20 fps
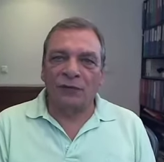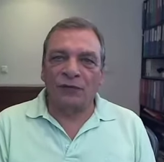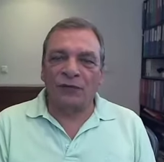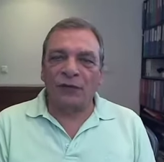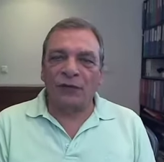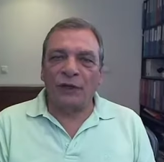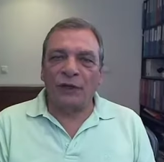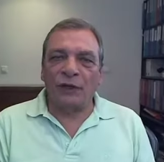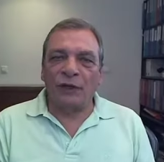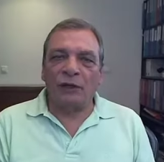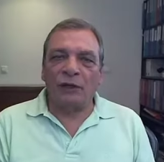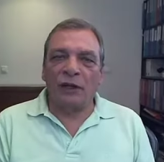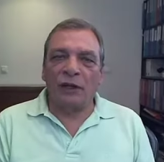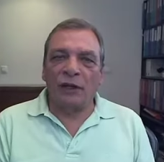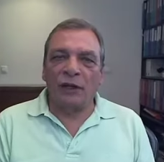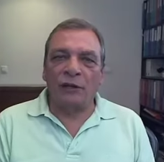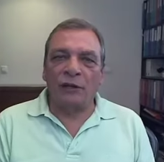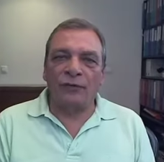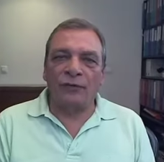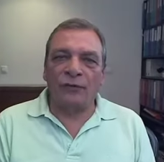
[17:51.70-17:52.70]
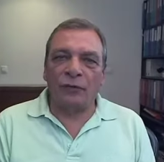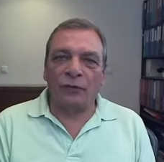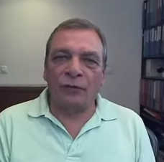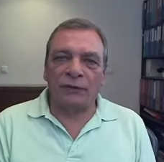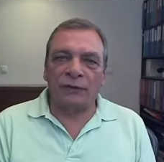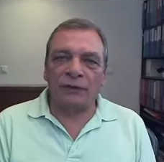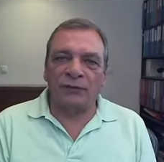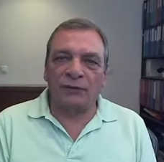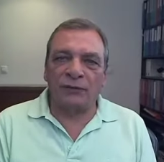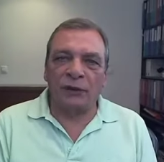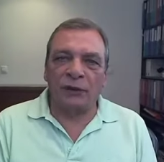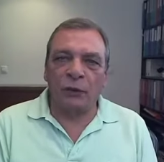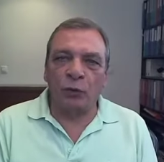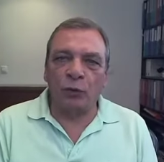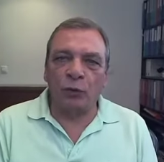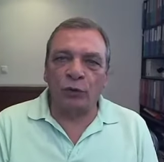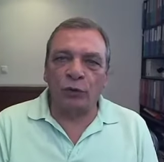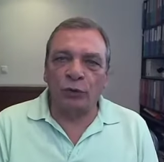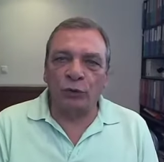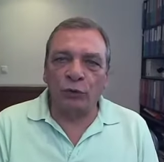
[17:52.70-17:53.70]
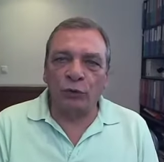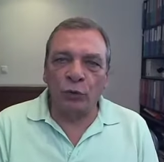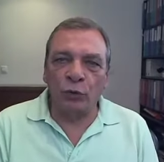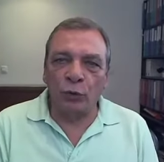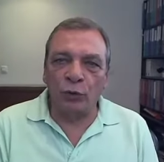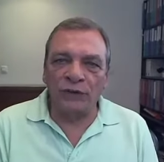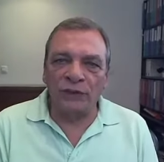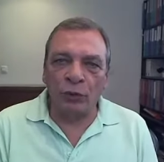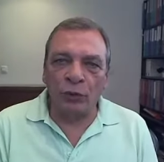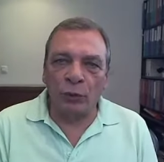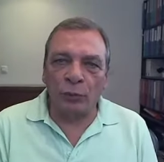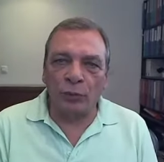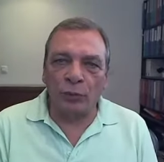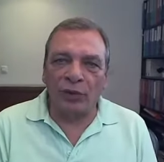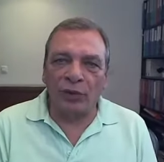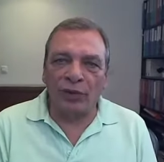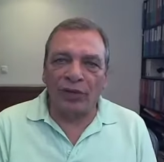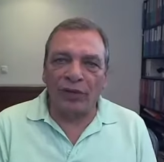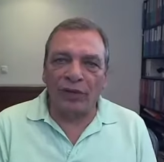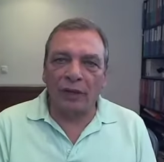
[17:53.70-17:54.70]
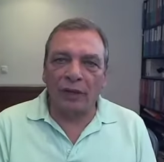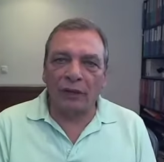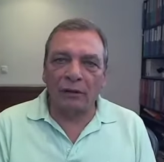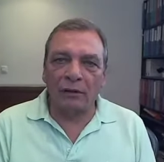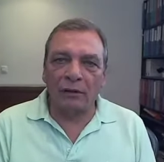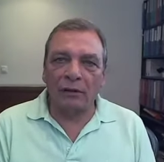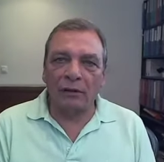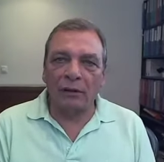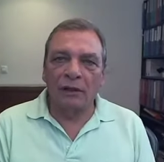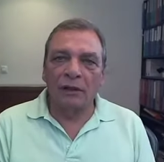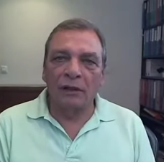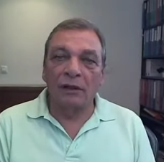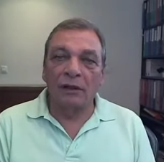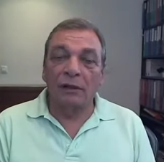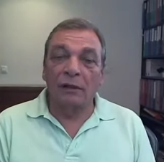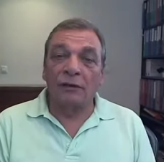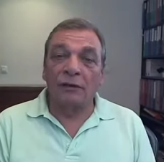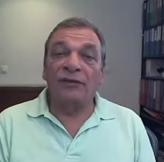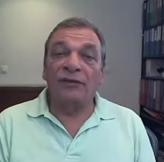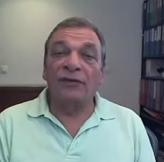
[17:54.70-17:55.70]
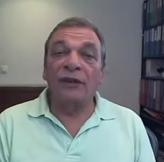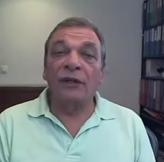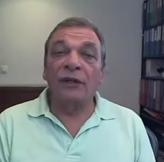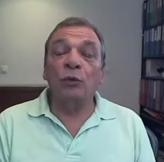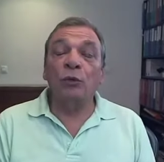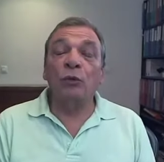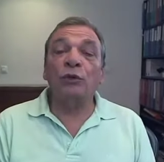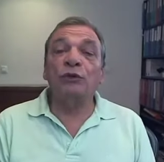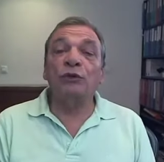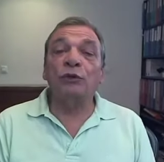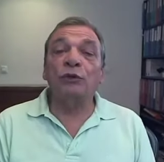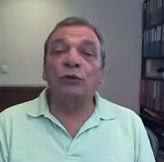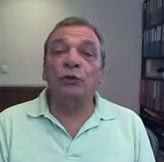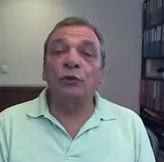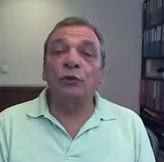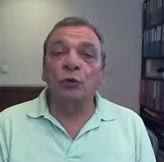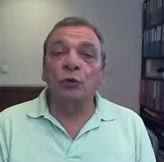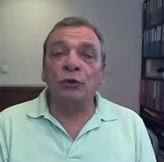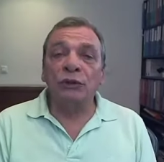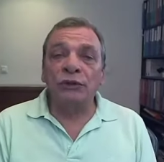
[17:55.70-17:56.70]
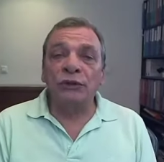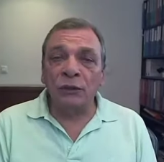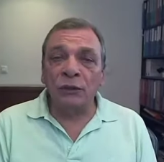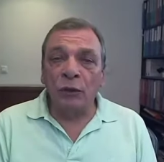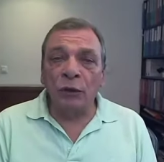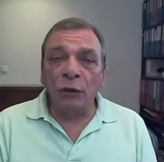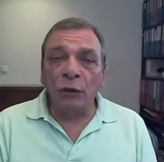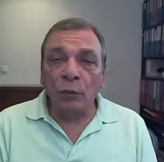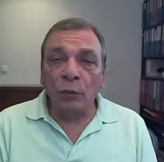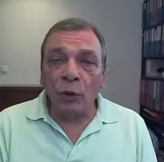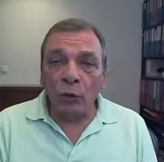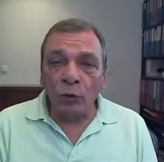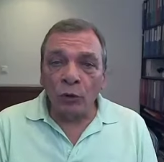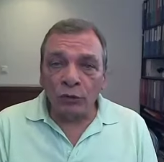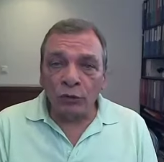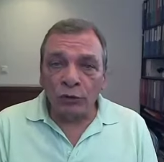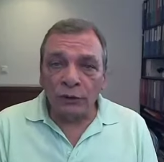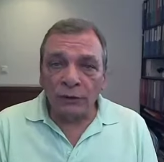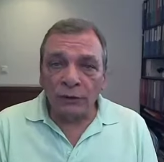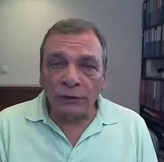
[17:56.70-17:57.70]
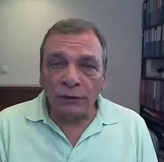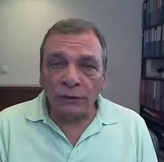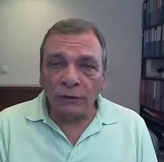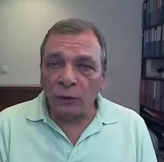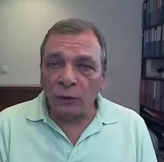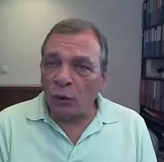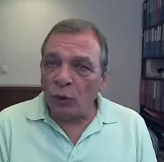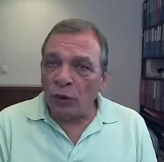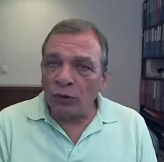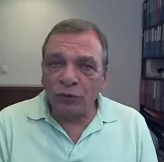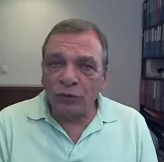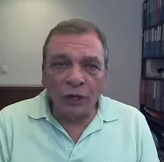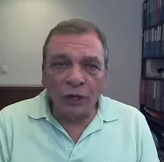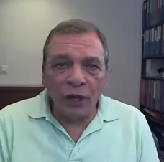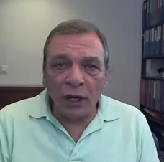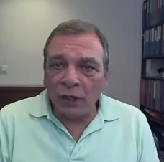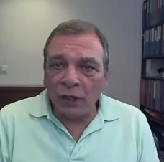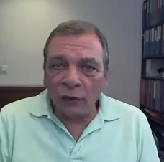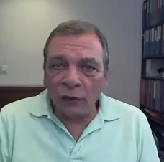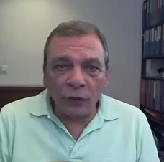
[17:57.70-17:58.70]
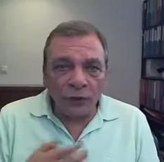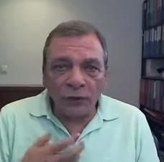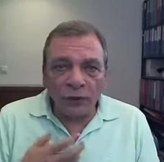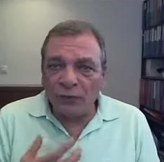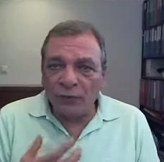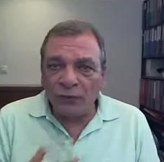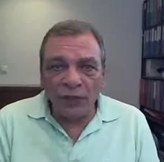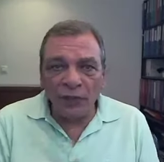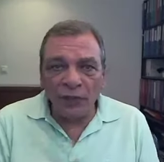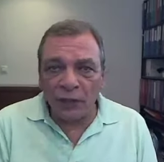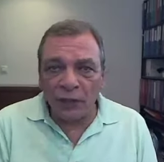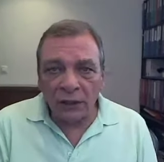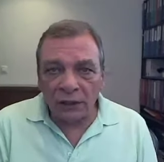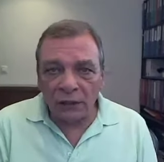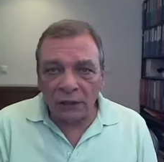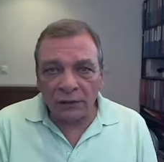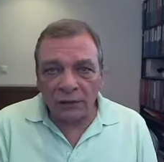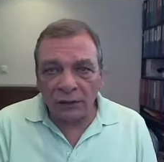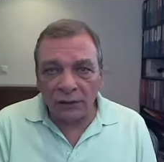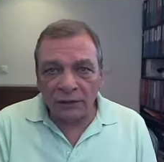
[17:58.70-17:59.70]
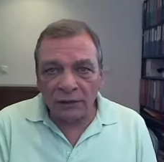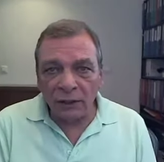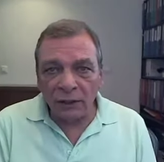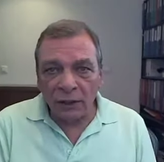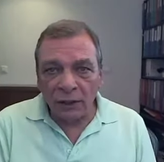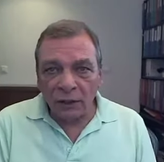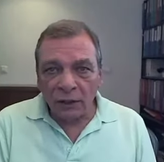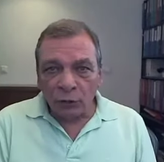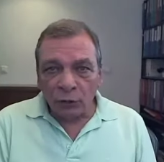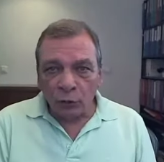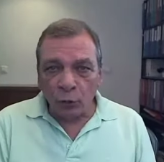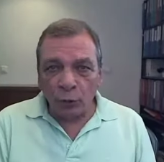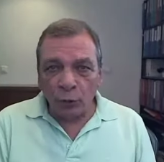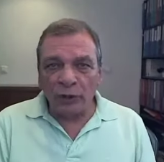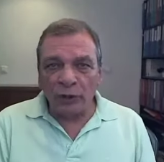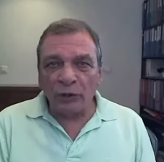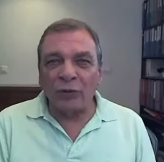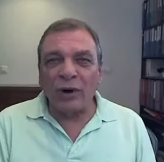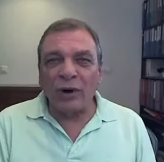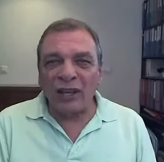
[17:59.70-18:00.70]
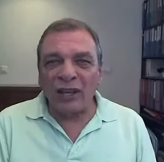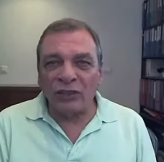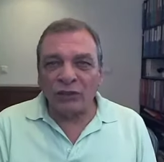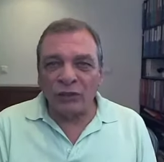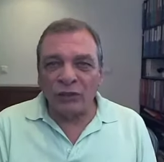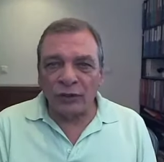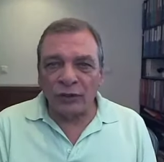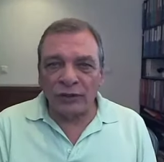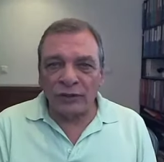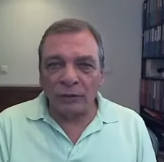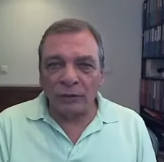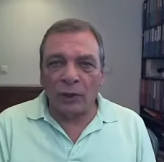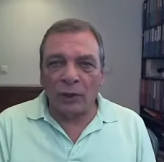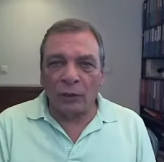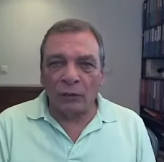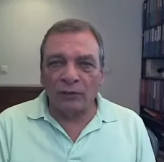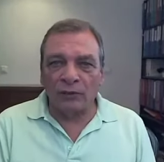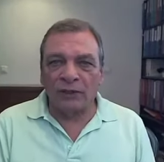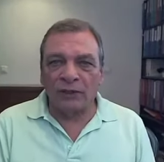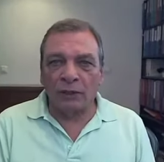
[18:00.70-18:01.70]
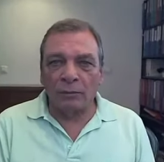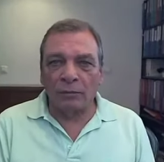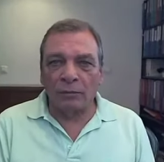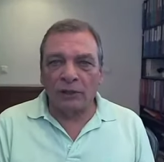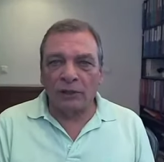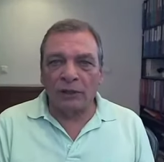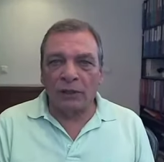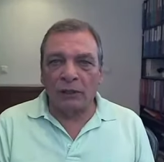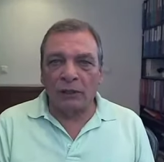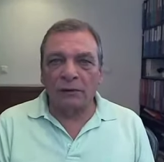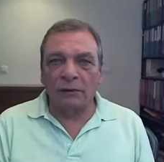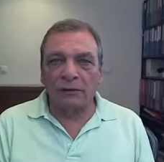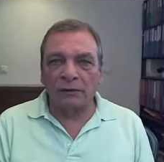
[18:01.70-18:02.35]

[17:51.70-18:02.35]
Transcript: Feel the efforts, feel what you do with your breathing, feel what you do with your emotions. What kind of feeling it is to be righteous about somebody